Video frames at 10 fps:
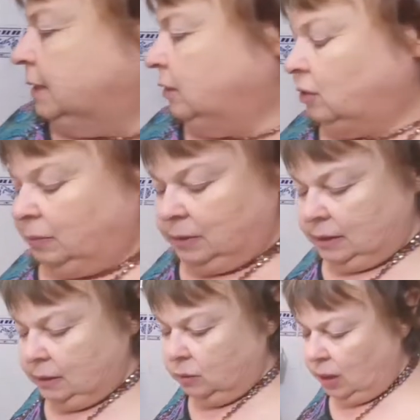grams
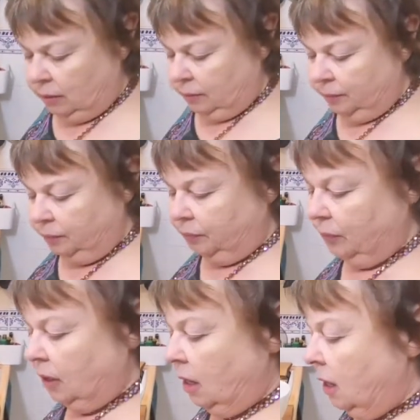as well.
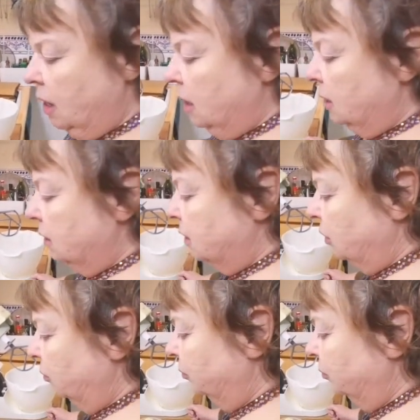So